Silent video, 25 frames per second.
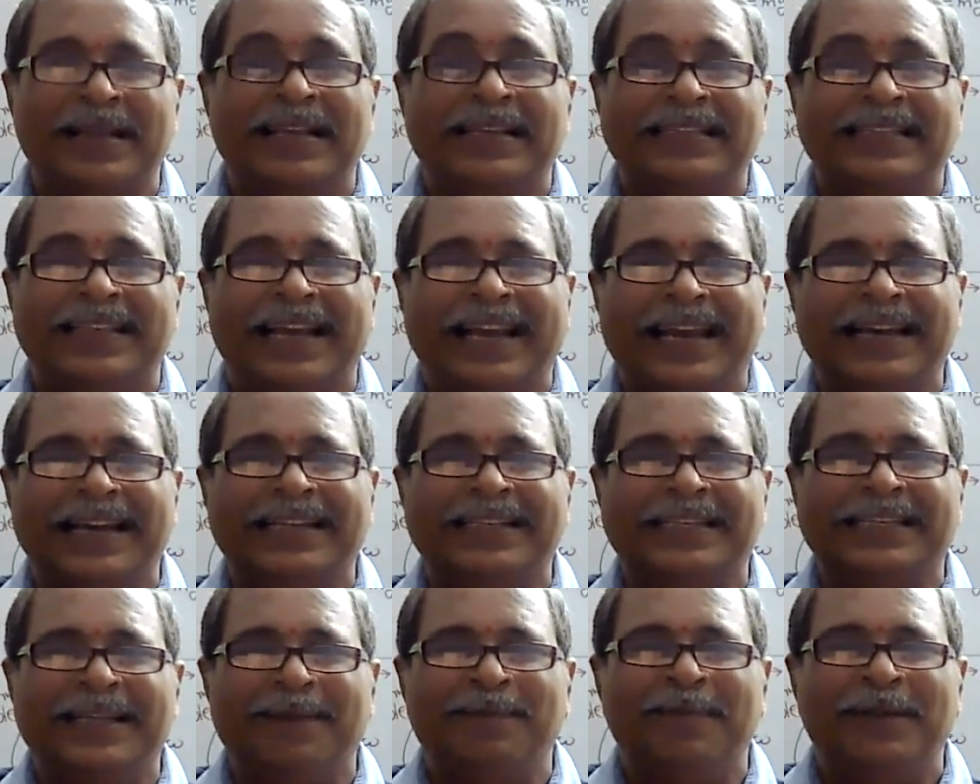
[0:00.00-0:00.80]
Second
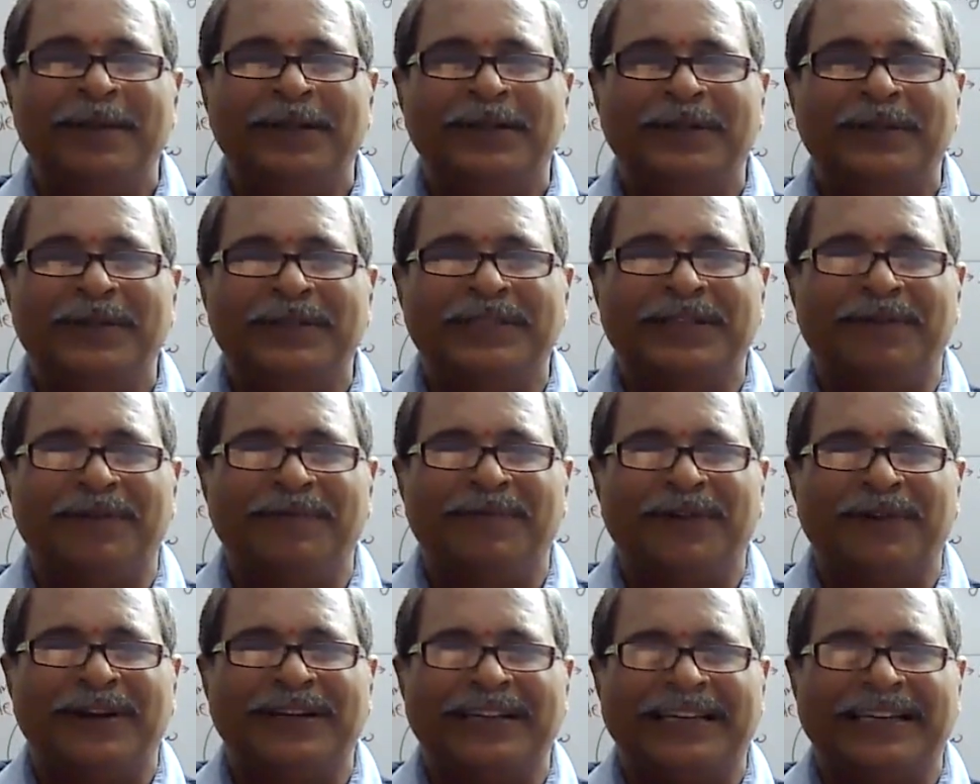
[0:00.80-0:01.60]
step to
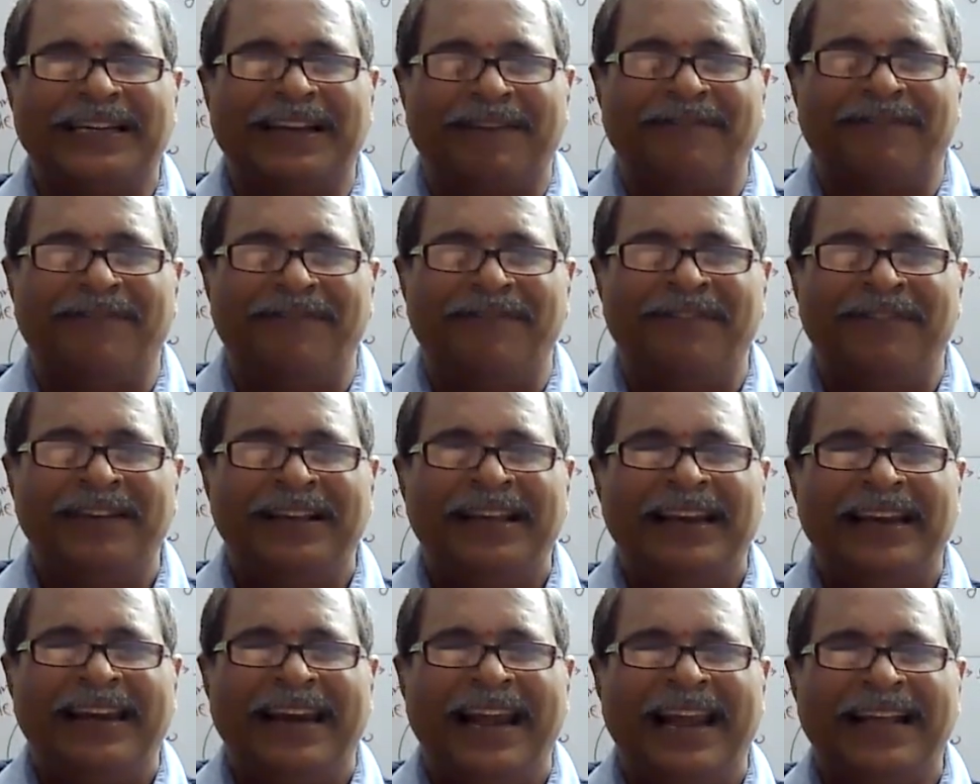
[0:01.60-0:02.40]
somewhat tough.
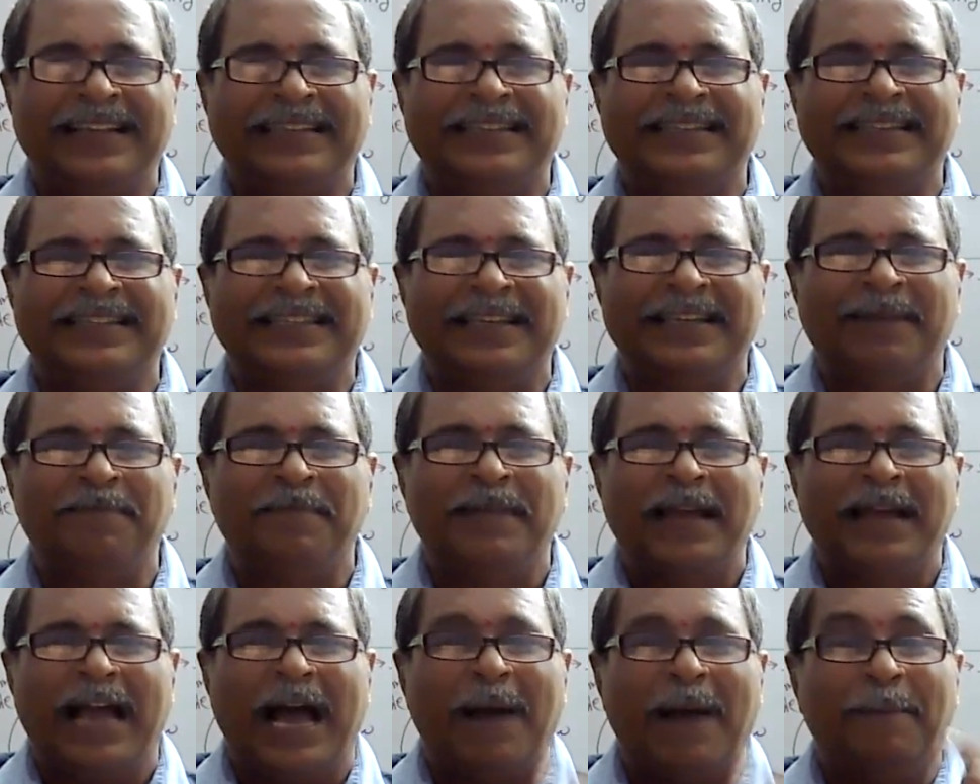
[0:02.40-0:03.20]
Next
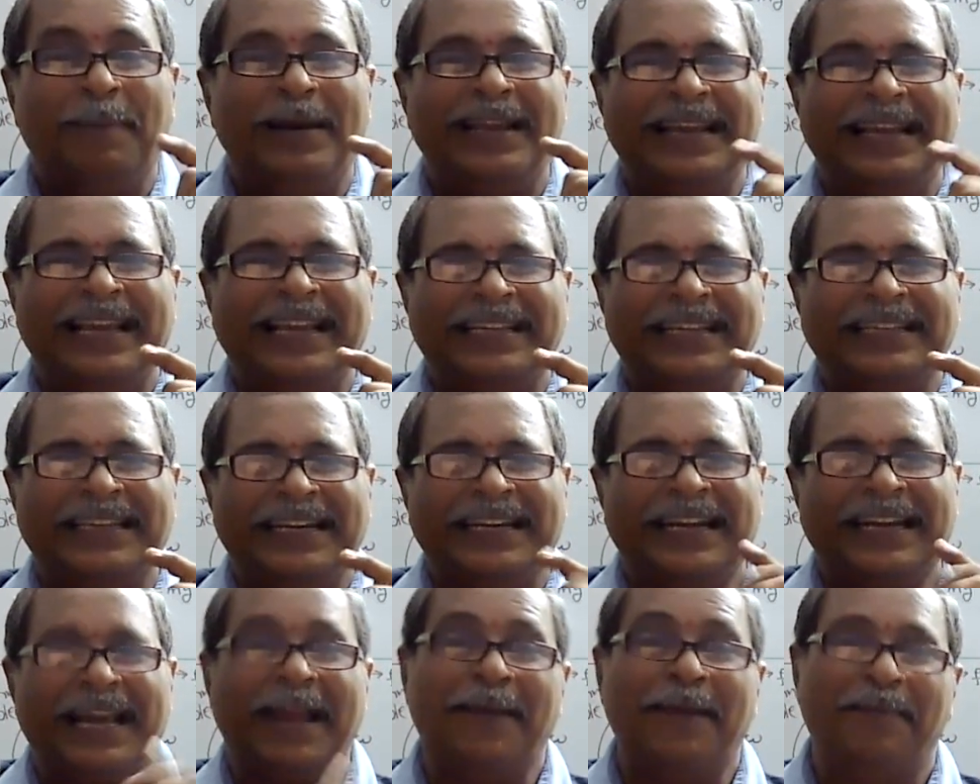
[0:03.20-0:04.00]
step,
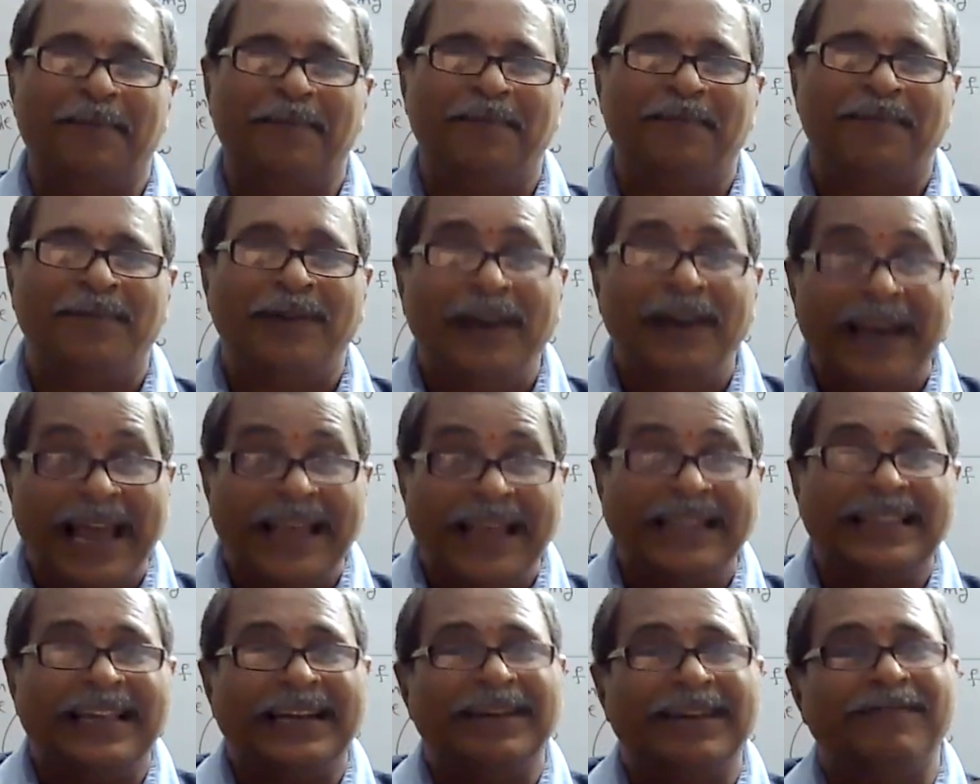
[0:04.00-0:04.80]
application type.
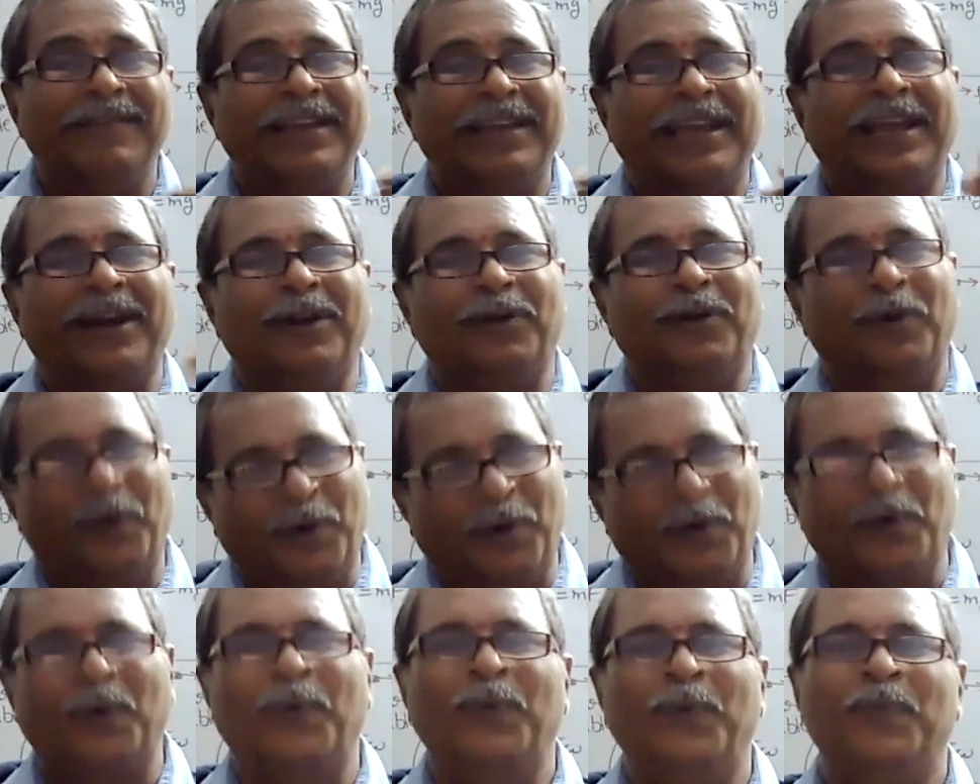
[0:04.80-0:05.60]
Like that, we can
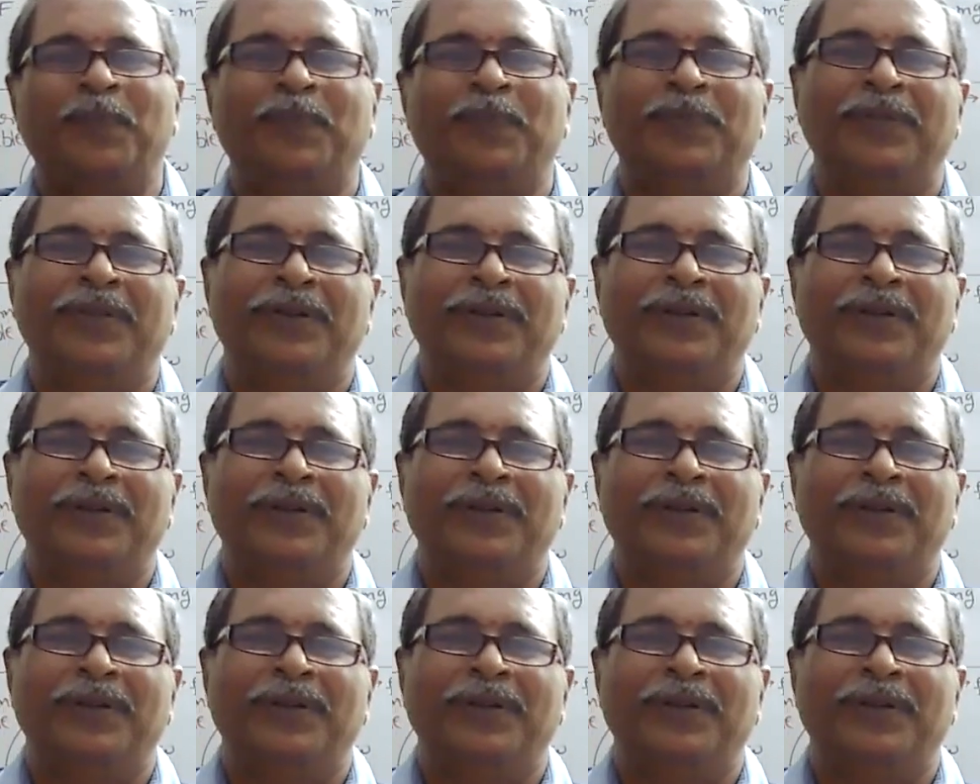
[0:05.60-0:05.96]
grow.